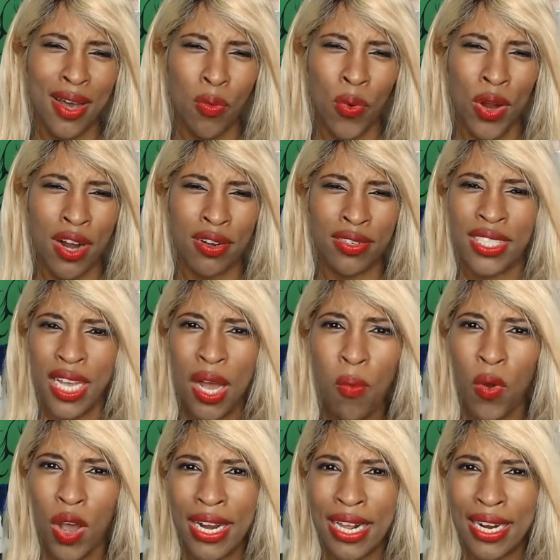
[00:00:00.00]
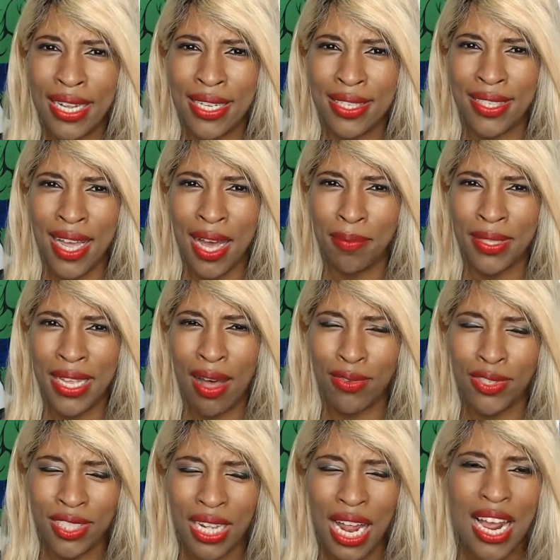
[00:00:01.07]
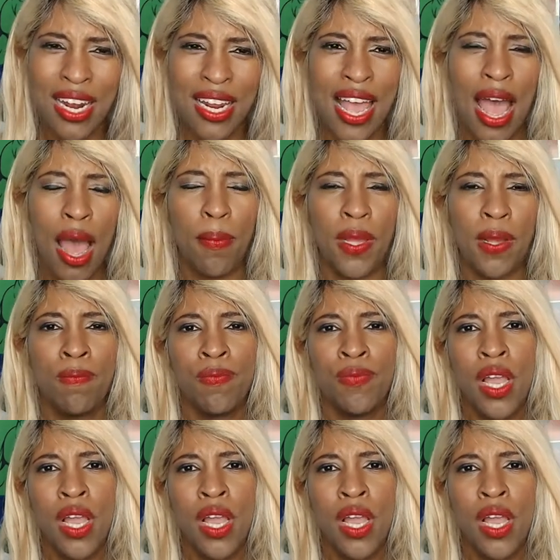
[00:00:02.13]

where someone at least comes out slightly happy.